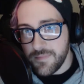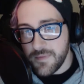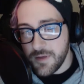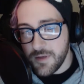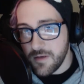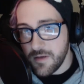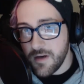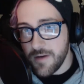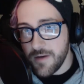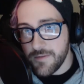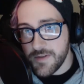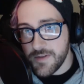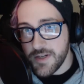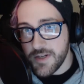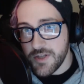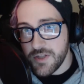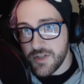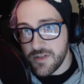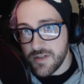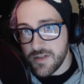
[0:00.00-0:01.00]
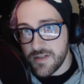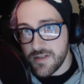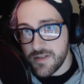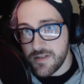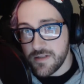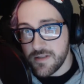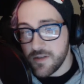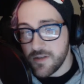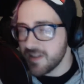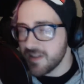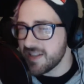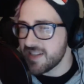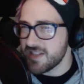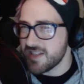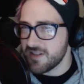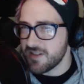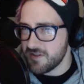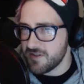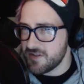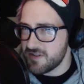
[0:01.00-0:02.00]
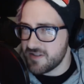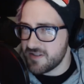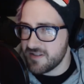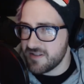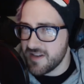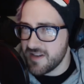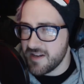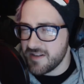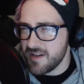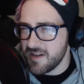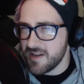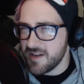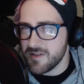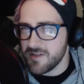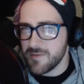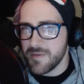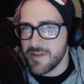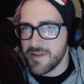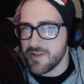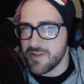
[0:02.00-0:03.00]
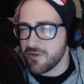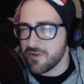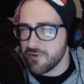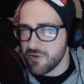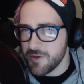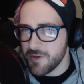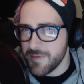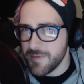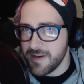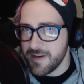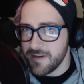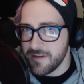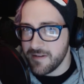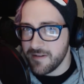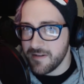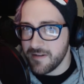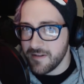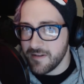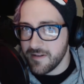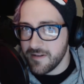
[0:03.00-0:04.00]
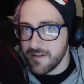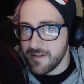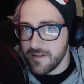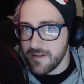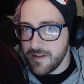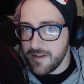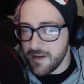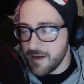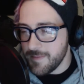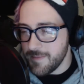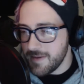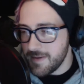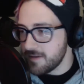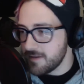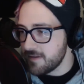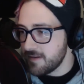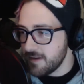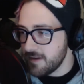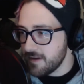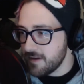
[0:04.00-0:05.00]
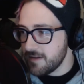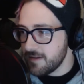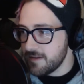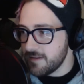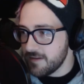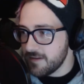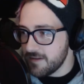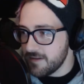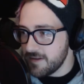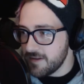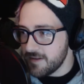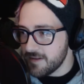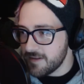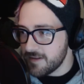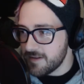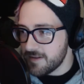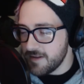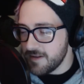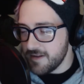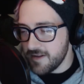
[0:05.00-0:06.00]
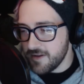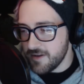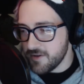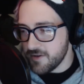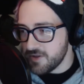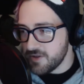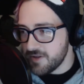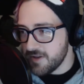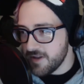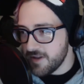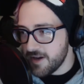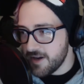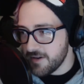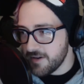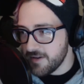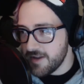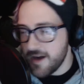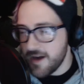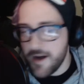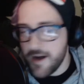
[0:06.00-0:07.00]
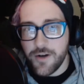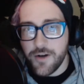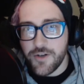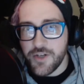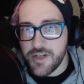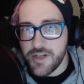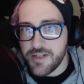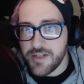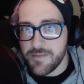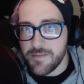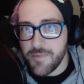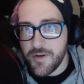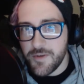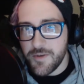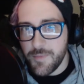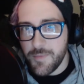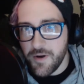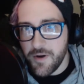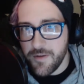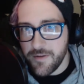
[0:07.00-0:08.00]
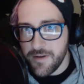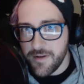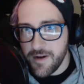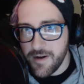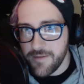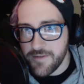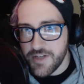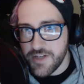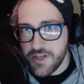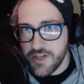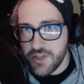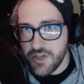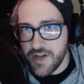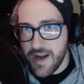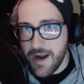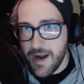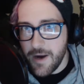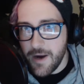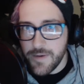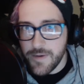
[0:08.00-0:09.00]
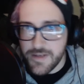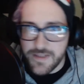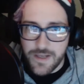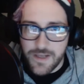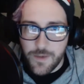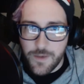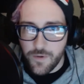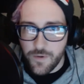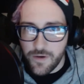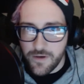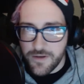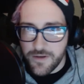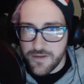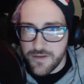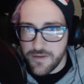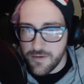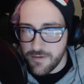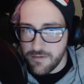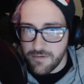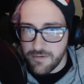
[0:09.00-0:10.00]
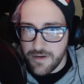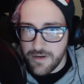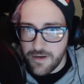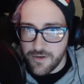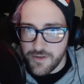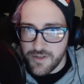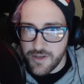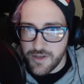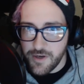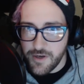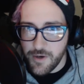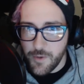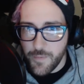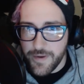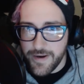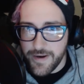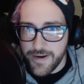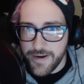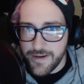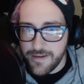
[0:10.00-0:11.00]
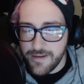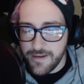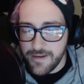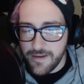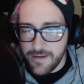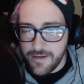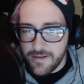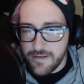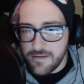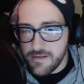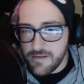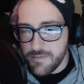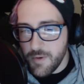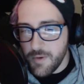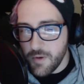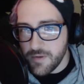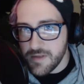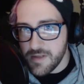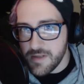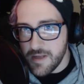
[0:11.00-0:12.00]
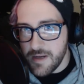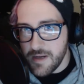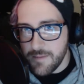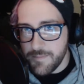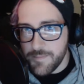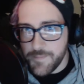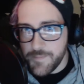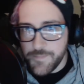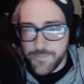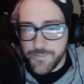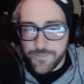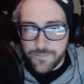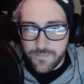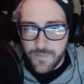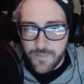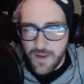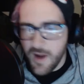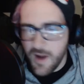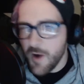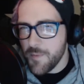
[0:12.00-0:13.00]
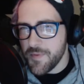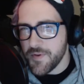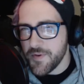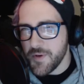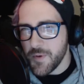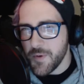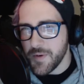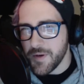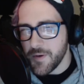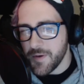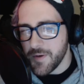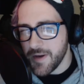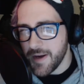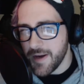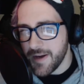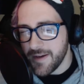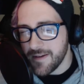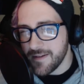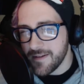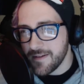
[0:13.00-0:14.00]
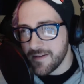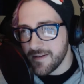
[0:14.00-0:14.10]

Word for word: good conversationalists, good listeners. Not not so much contributing. Yeah, I mean, it, they're they're they're just as much a part of the conversation now as they were two three years ago when I spoke to them. I hope they're doing okay.